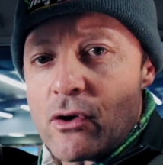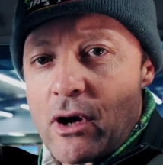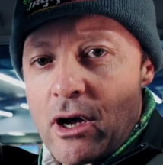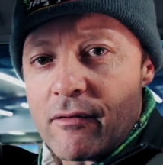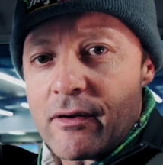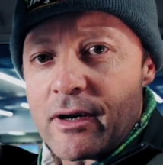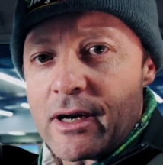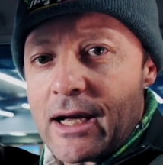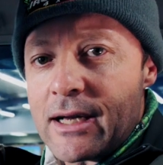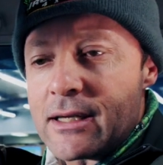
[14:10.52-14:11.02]
you're
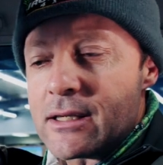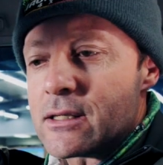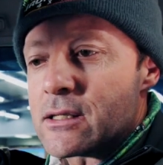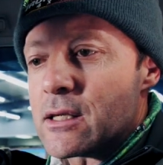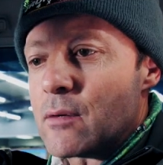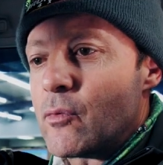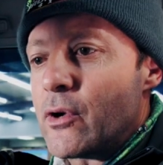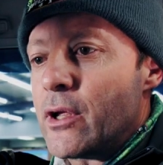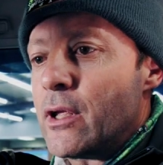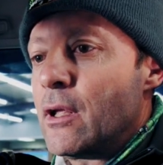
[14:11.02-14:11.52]
overnighting
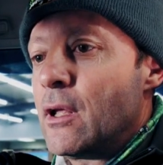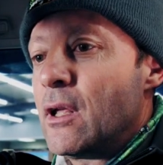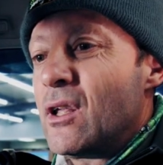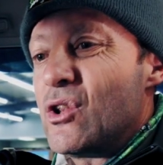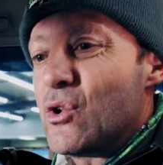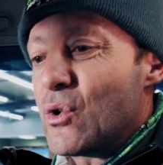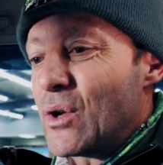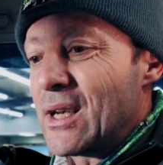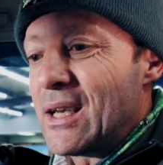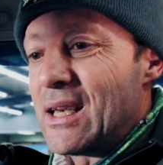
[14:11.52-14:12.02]
somewhere,
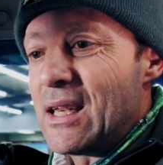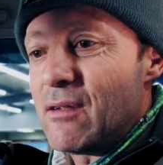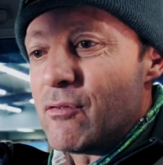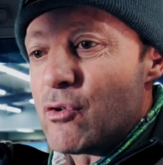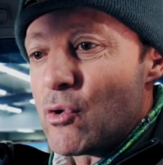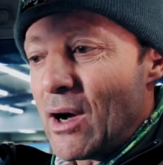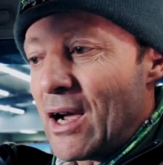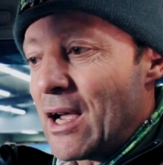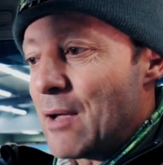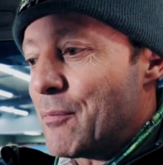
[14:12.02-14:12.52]
you can
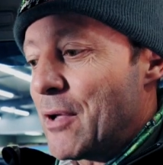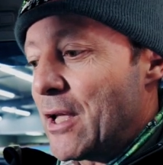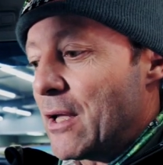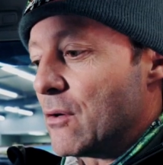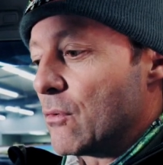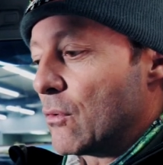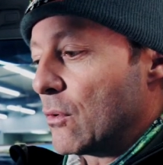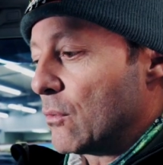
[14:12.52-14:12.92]
leave your iPad